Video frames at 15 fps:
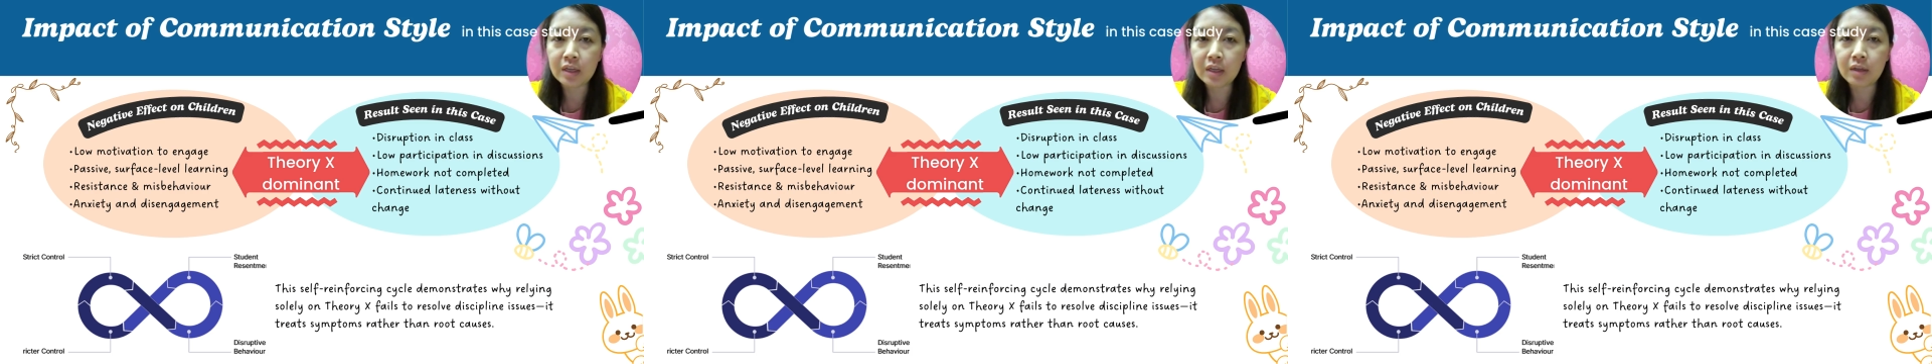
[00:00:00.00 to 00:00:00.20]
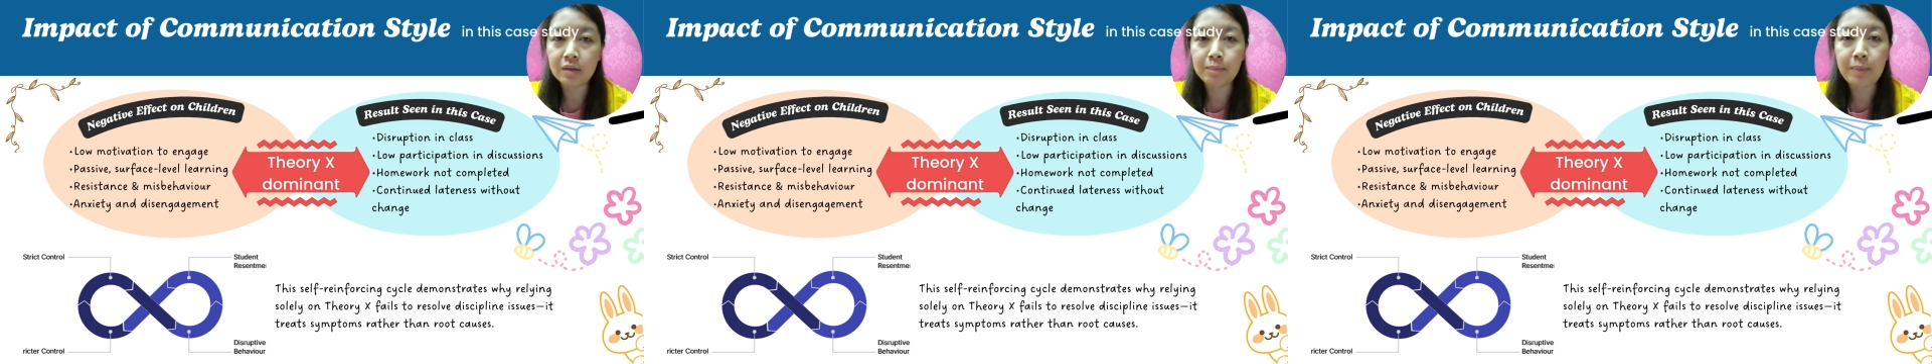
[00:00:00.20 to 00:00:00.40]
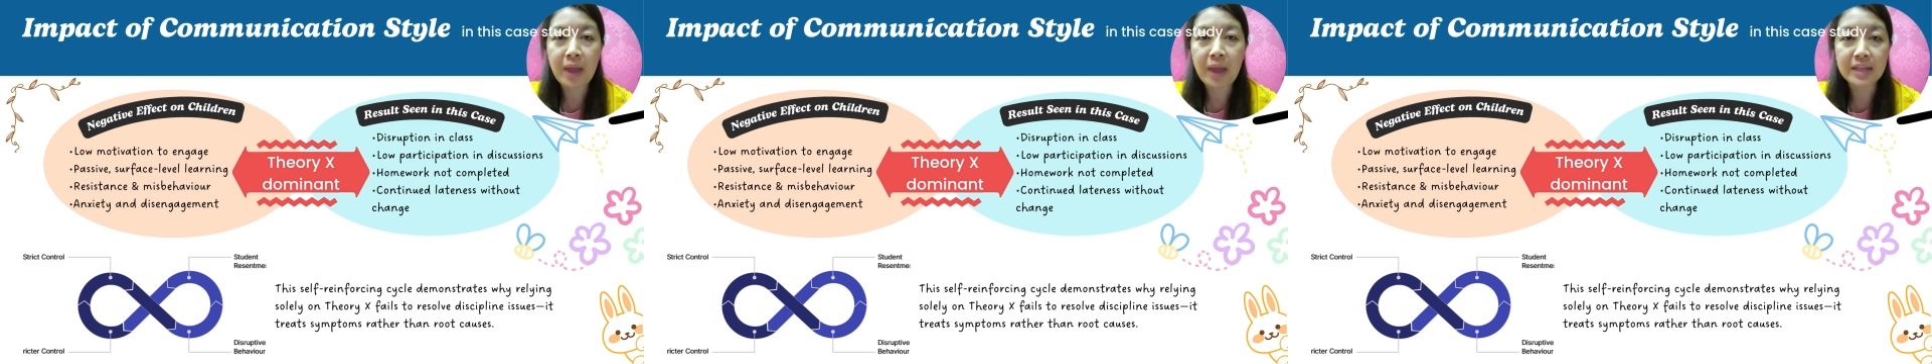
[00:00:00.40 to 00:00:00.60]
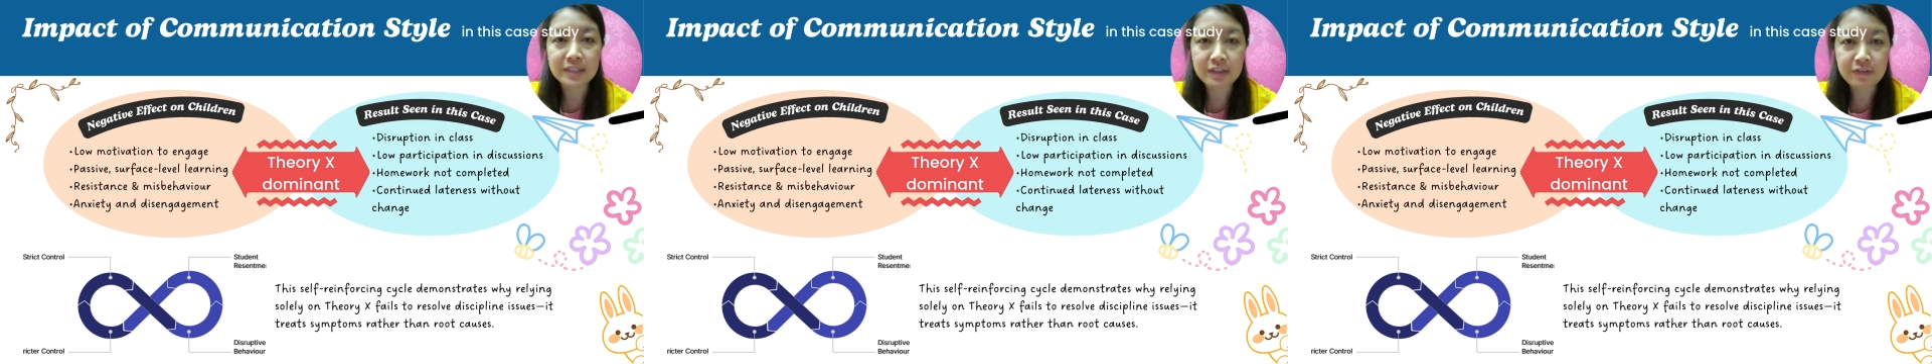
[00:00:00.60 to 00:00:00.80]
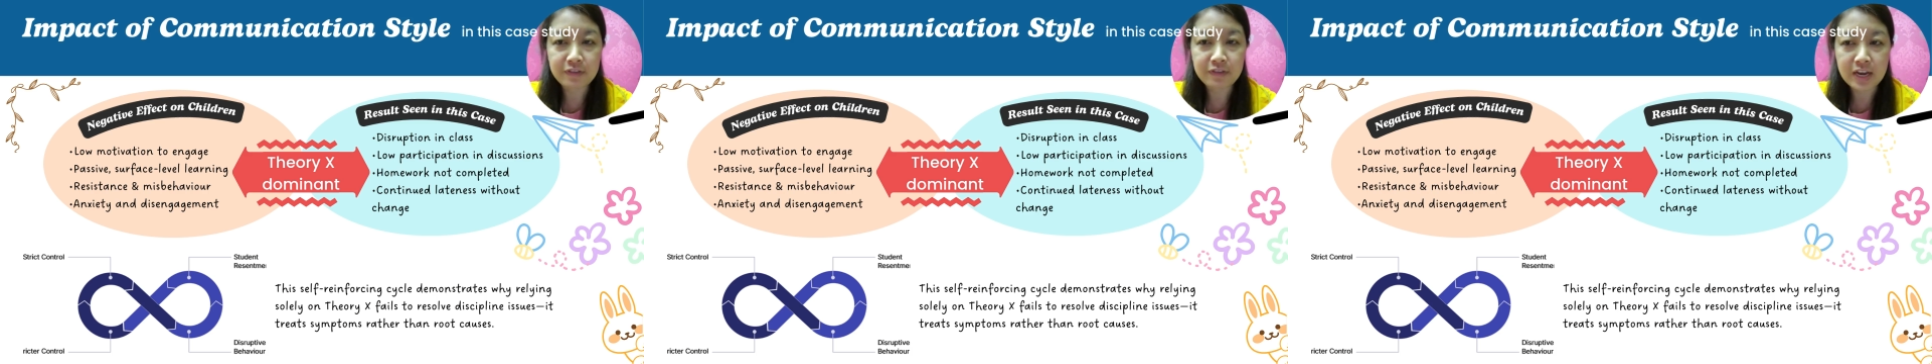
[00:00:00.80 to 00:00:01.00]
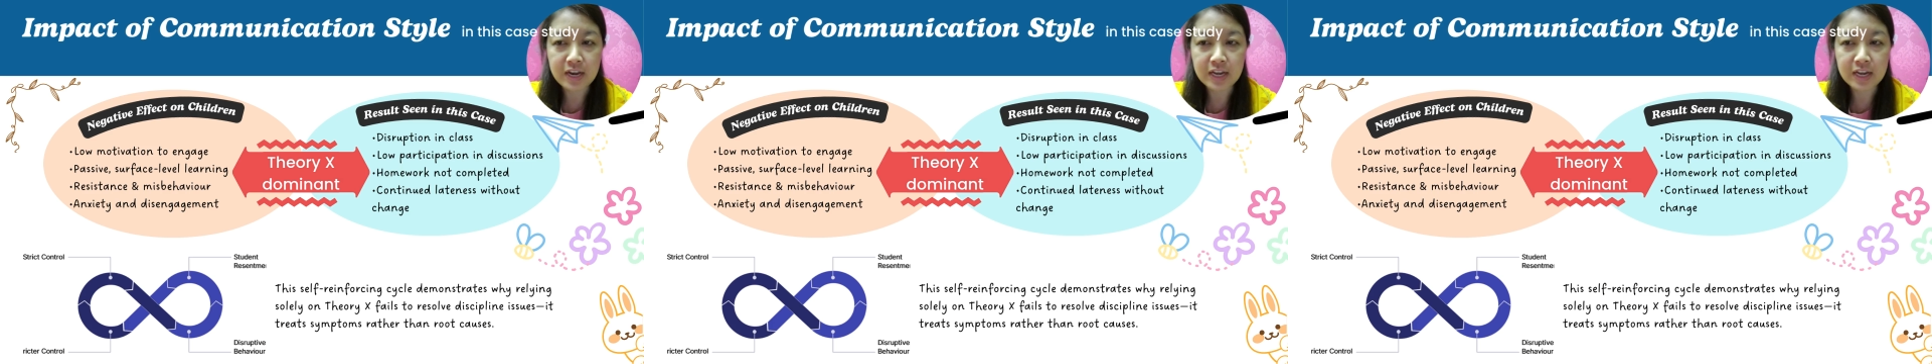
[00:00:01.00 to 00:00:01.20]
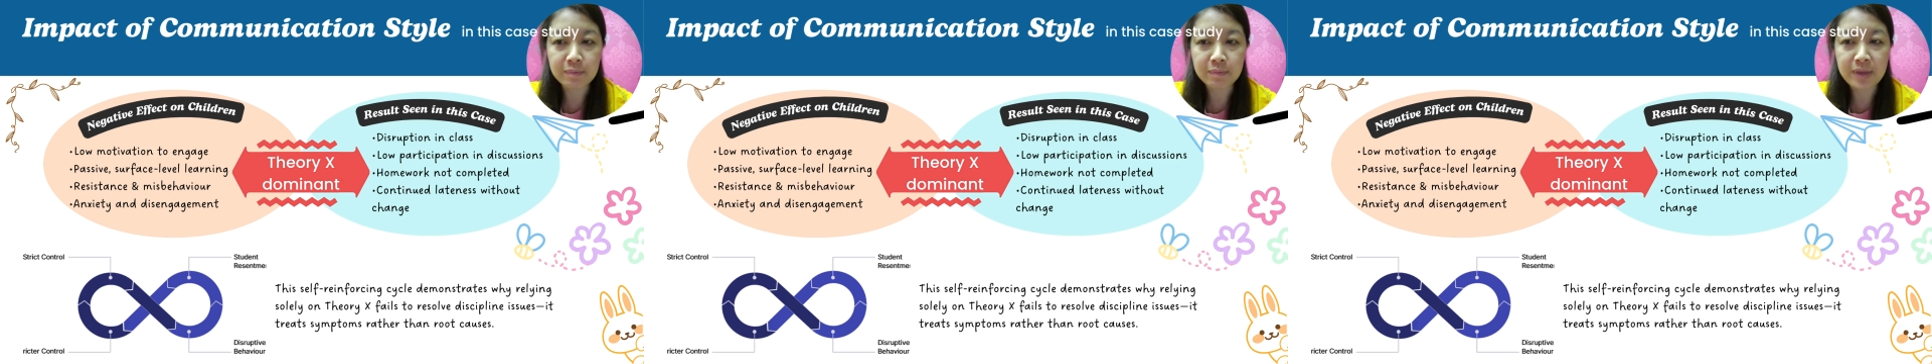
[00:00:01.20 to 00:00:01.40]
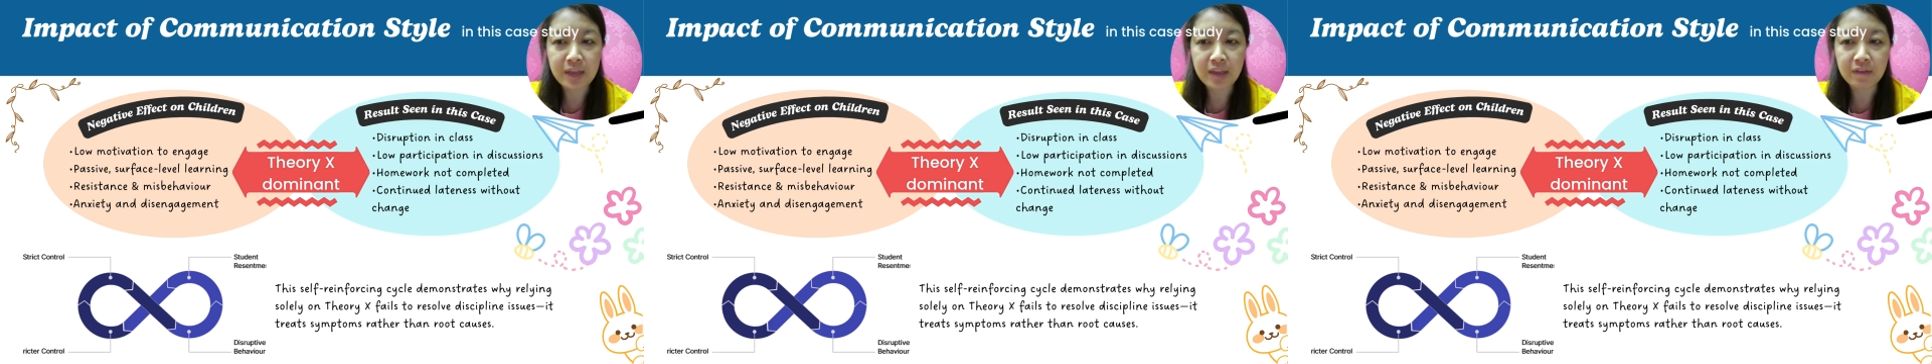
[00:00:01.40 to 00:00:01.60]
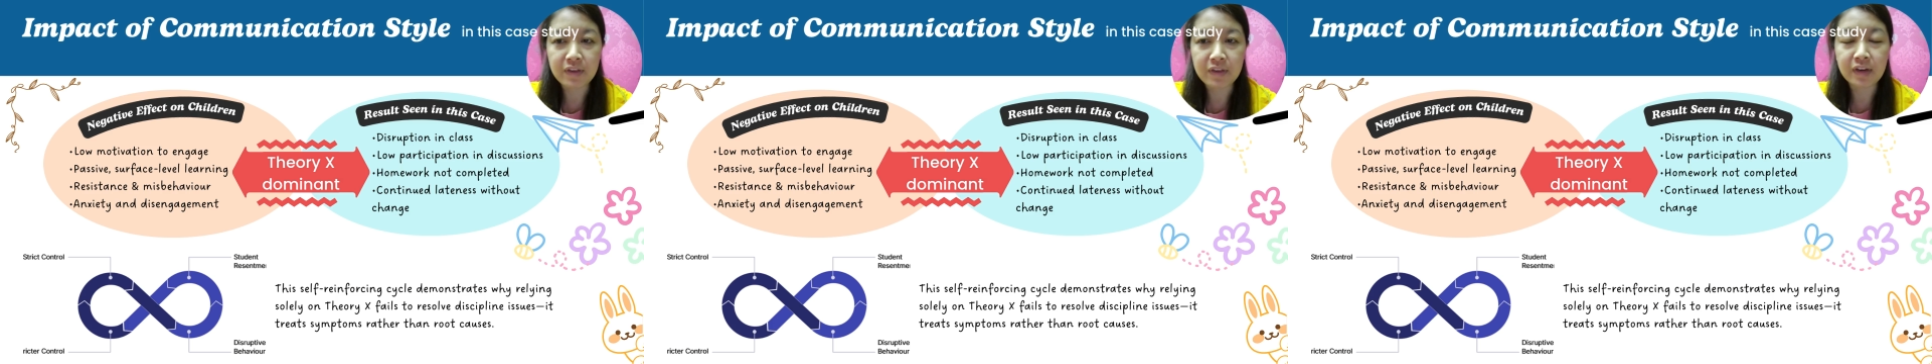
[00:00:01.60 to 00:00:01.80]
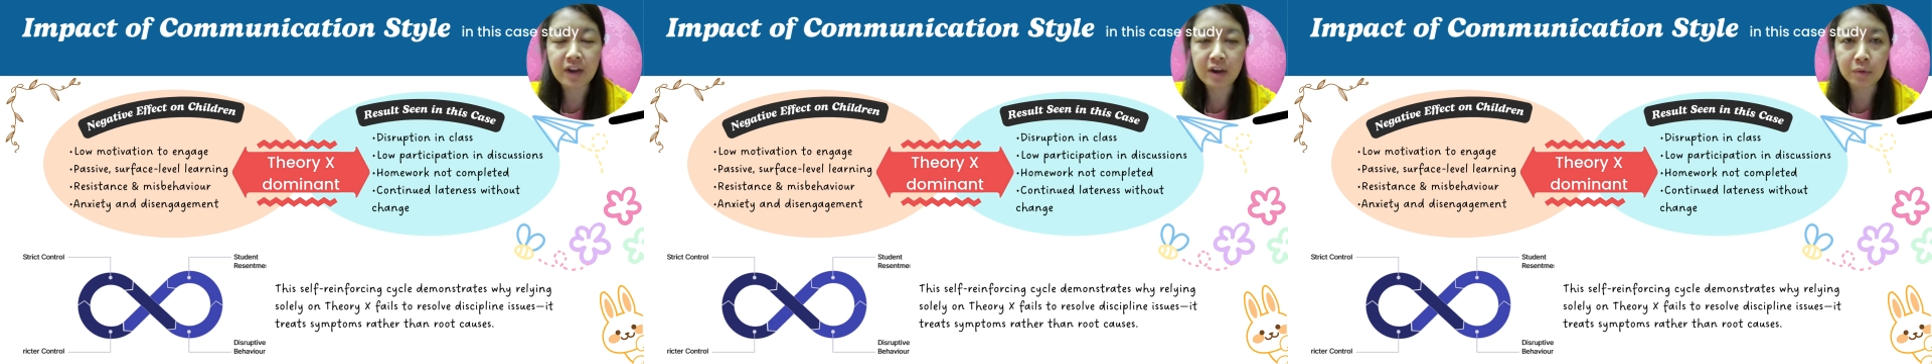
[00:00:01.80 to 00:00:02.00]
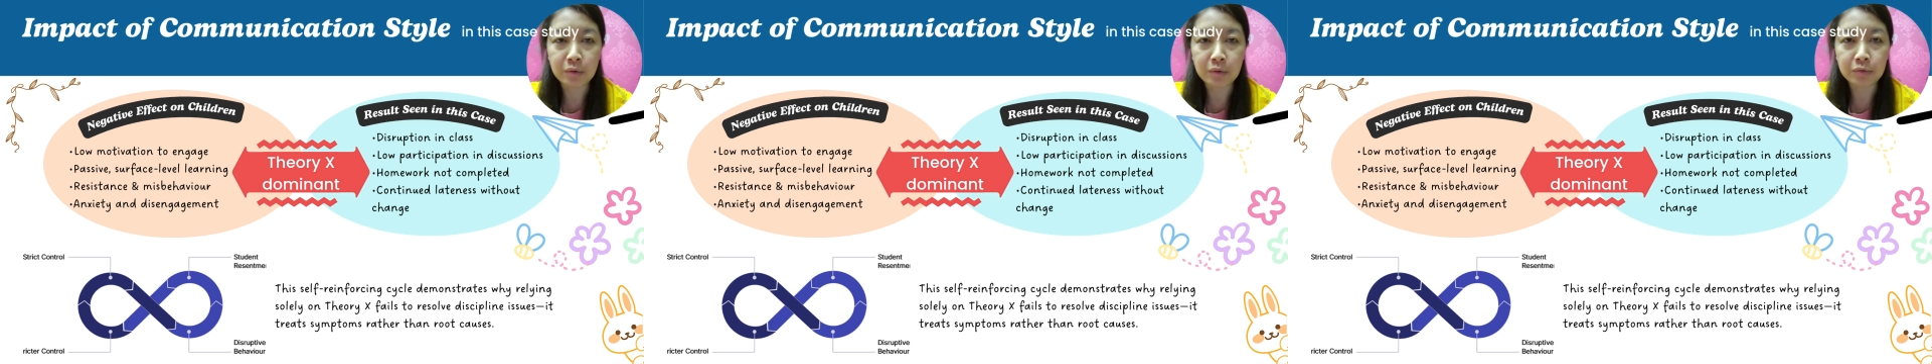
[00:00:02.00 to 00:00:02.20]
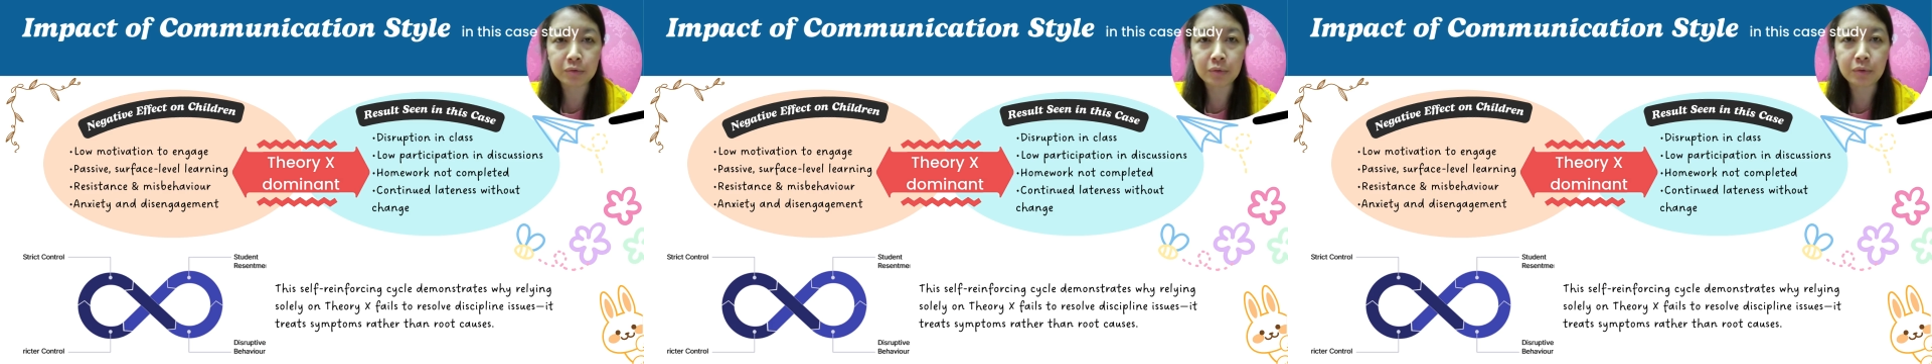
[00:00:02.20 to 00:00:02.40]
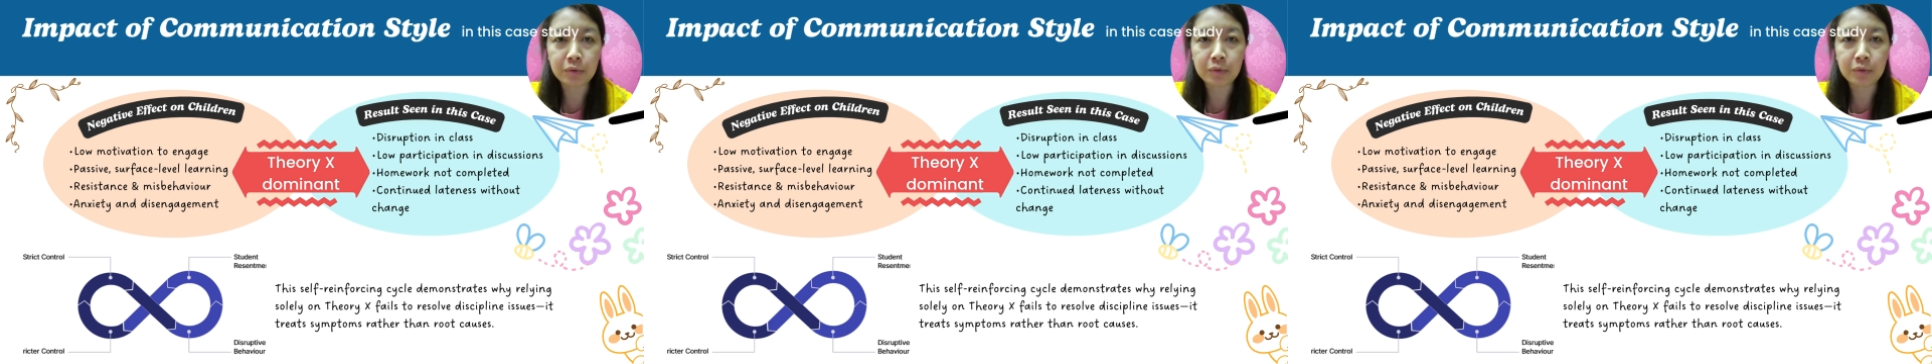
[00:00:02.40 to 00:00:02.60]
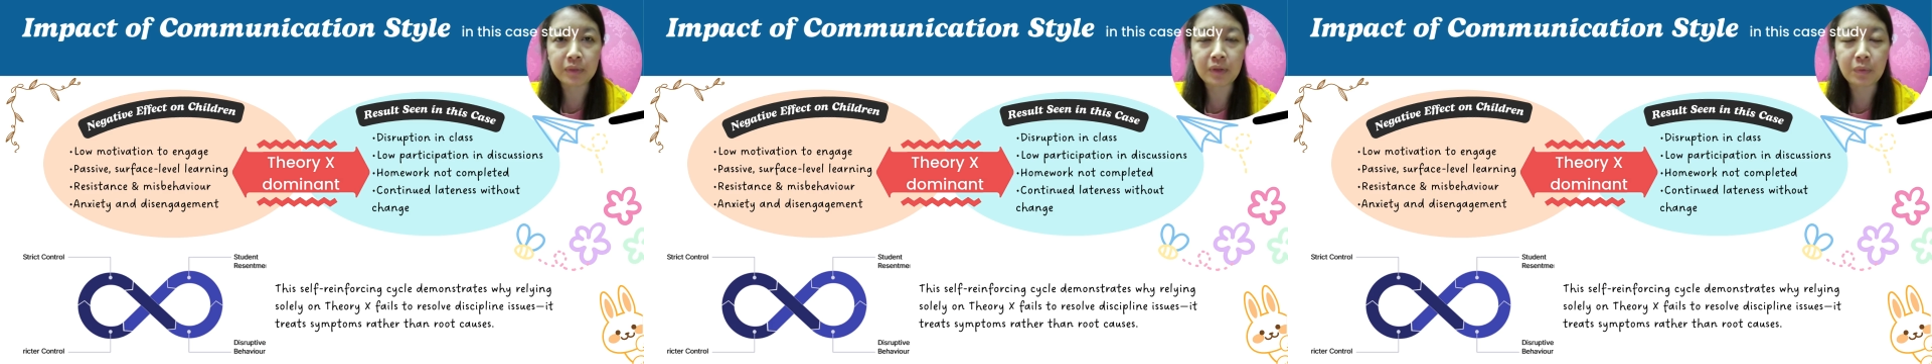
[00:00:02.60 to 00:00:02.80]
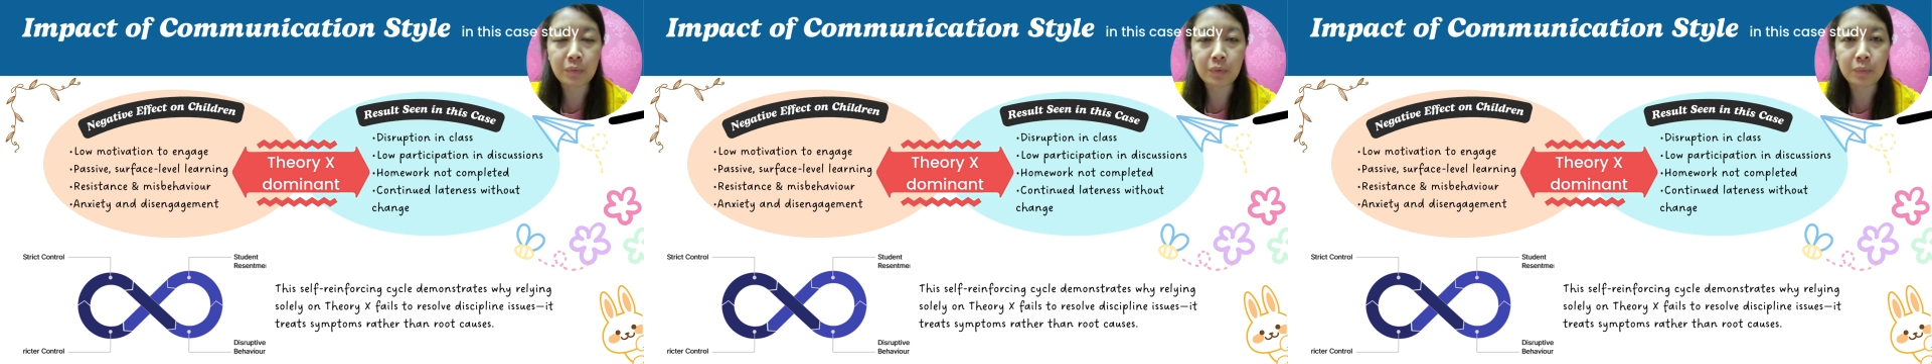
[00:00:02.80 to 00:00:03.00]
a passive learning behavior, and also the